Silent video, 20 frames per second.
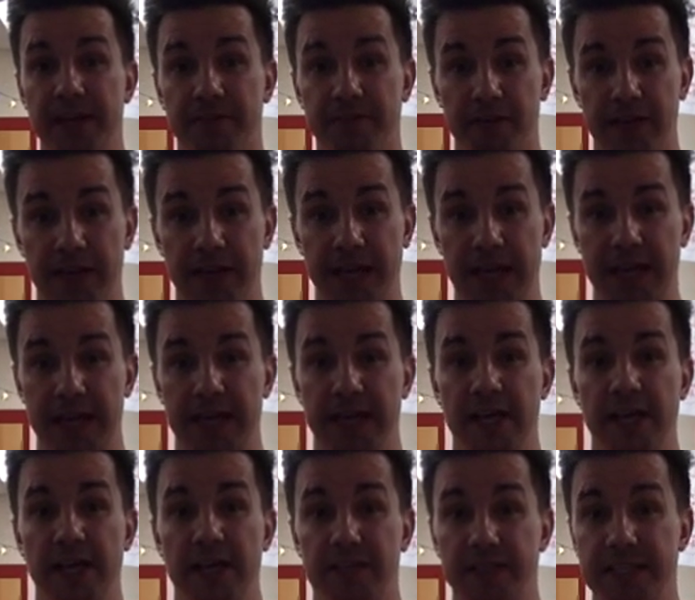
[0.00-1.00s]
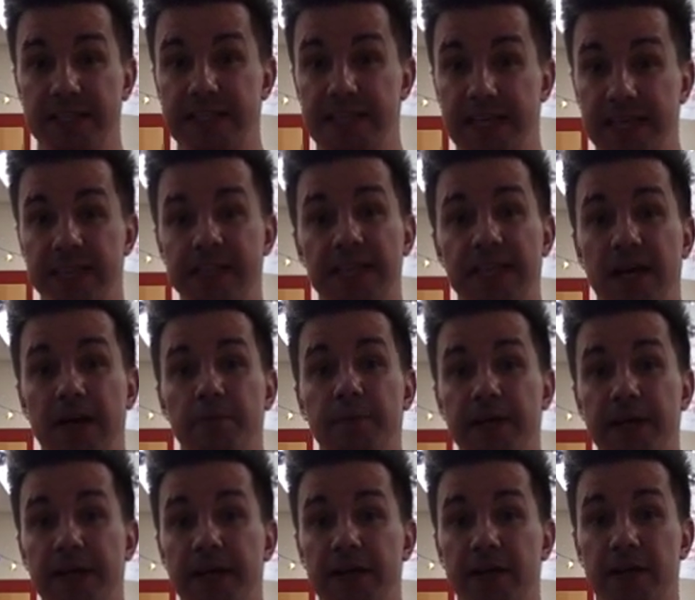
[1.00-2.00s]
every day. These kids come
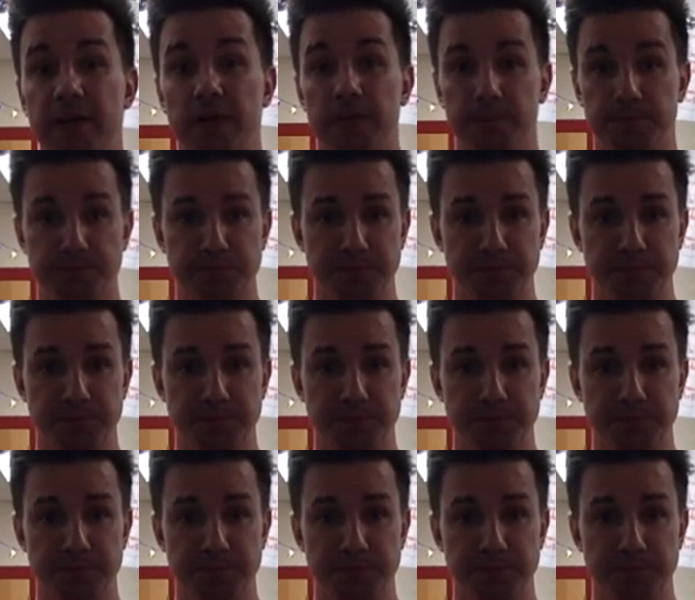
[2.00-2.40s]
in here